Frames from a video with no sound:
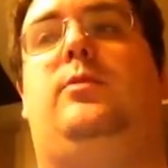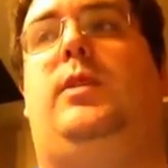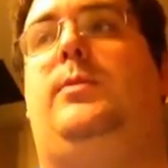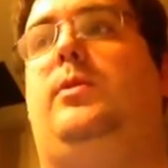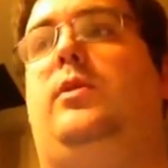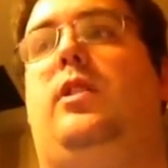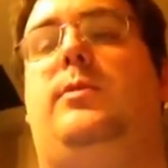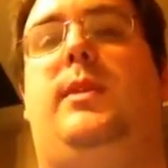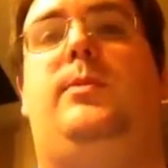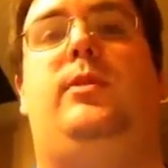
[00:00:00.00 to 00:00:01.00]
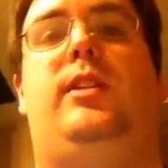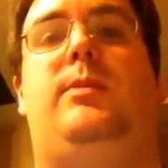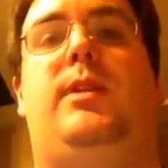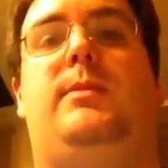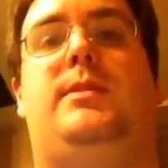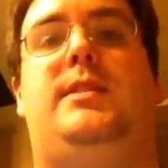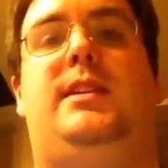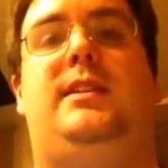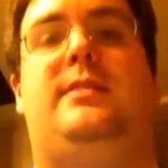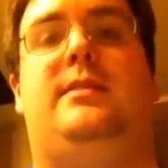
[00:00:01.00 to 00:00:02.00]
People are people, they make
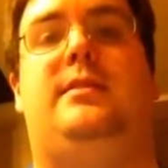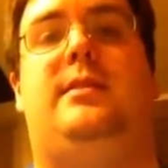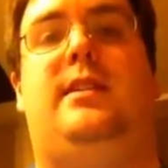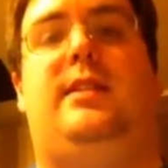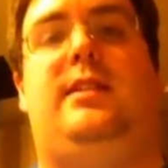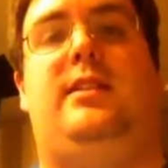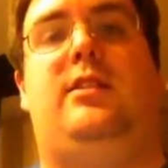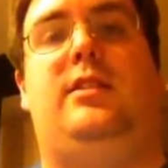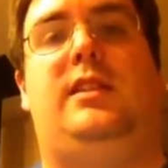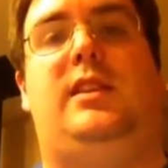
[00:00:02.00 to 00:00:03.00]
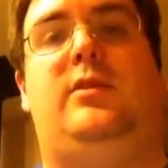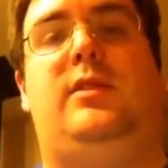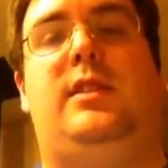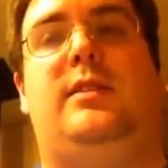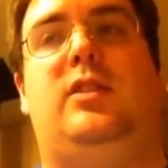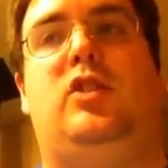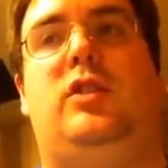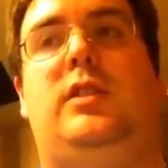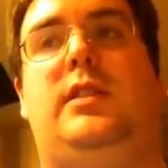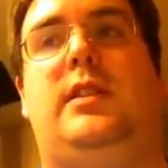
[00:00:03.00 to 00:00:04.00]
mistakes, they get arrogant, they do things they
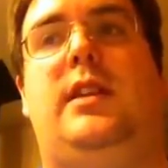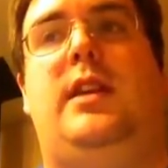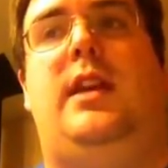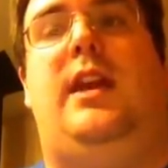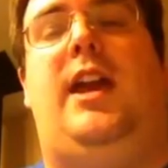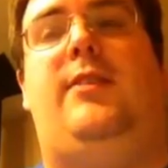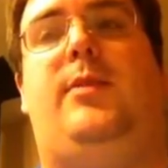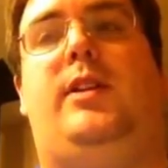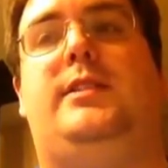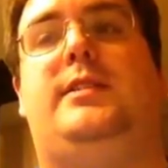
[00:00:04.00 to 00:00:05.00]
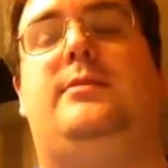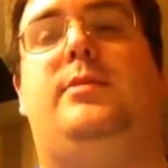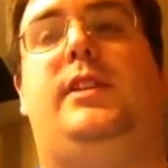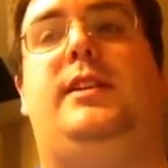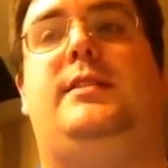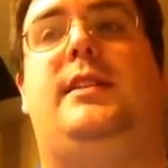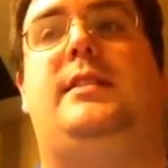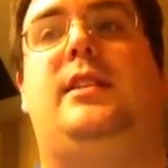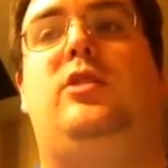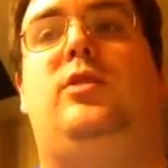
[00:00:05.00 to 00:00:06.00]
shouldn't. Have policies in place.
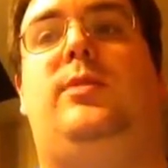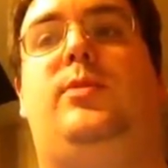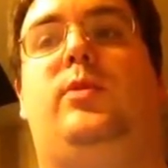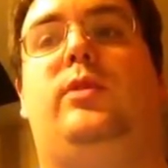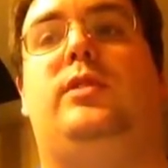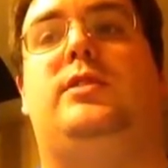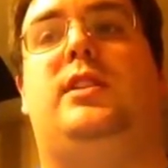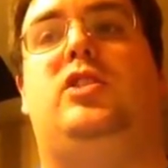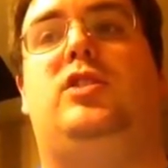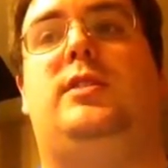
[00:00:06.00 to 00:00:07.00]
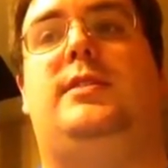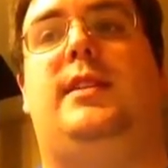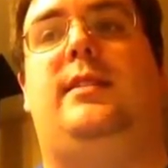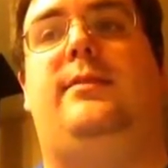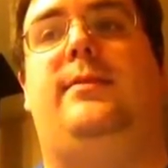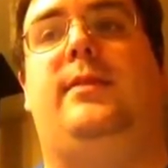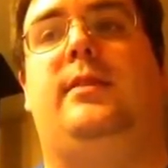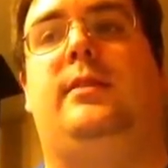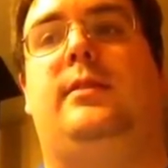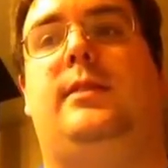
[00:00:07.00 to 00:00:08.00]
That's how you keep your organization safe.
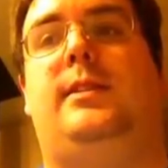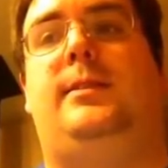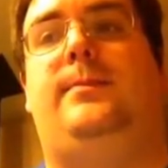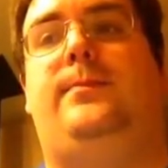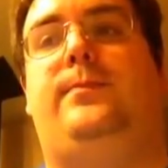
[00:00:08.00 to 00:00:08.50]
Okay?